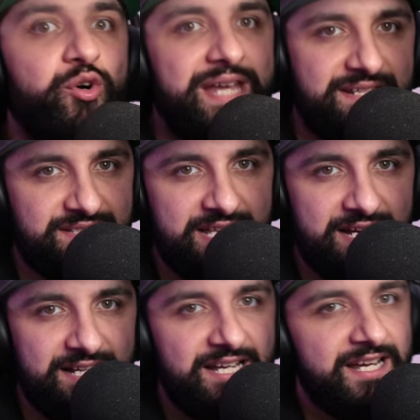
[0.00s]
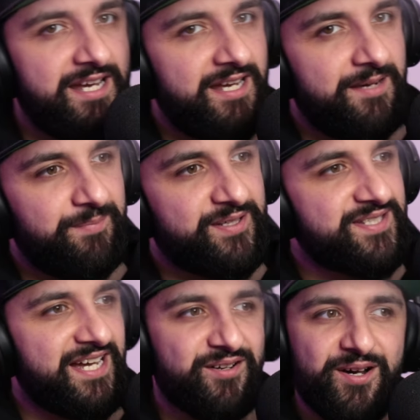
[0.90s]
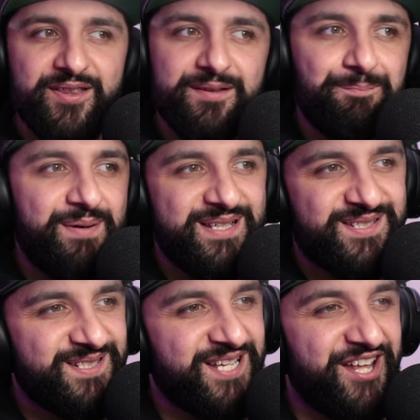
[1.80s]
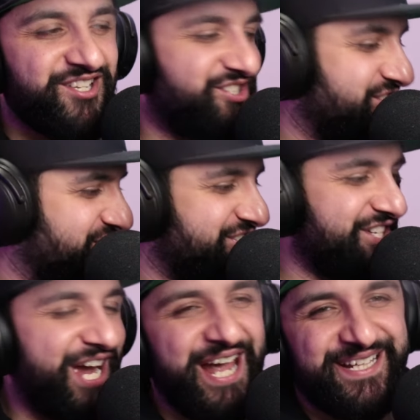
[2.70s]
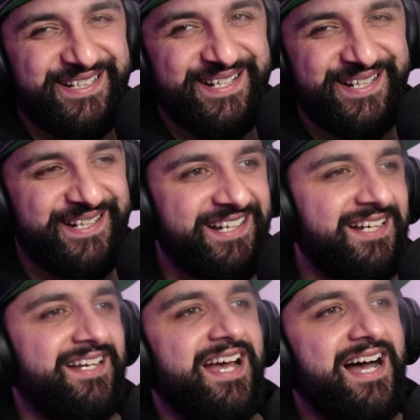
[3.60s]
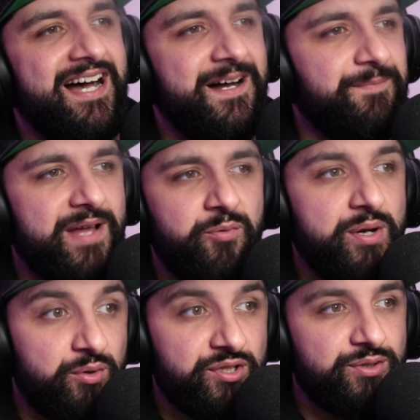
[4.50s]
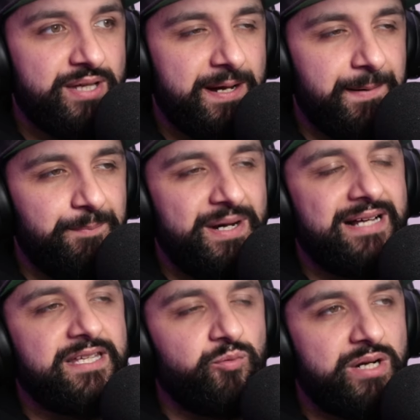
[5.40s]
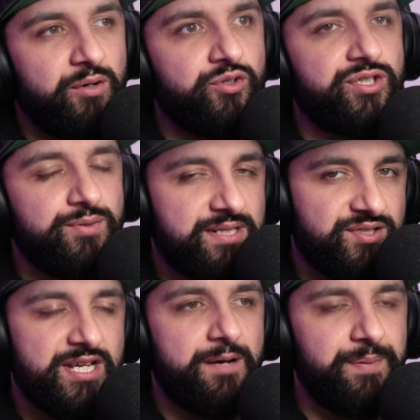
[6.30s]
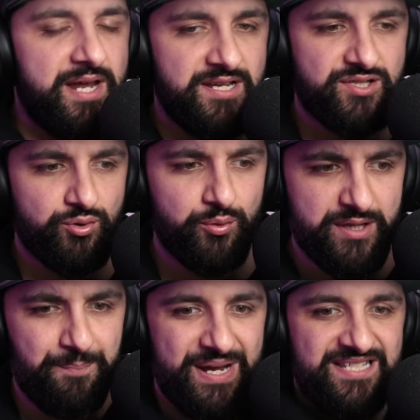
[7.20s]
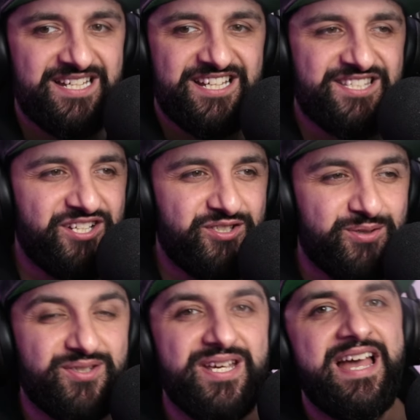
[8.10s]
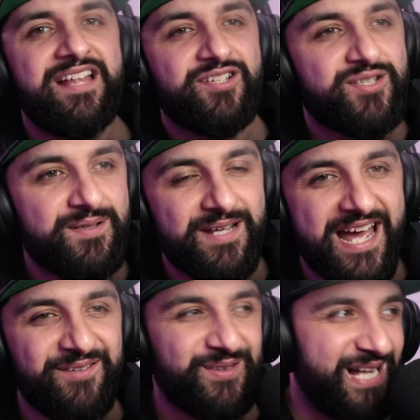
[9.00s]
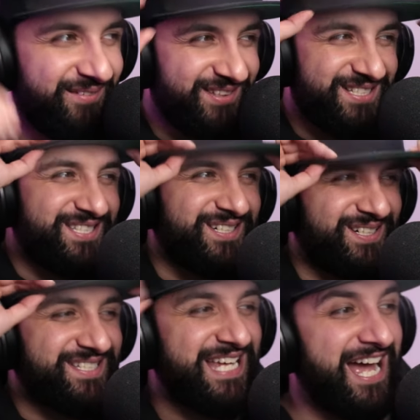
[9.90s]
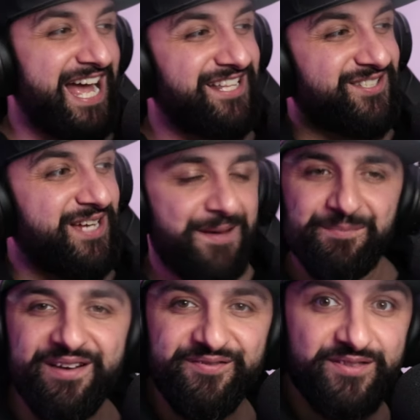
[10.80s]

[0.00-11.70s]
get to that because I got the best designer, Jake. Um, and we will do that. But I think what I'll do is I'll set up a store with the basic essentials and this, and we'll have the sauce hat and the sauce. Bro,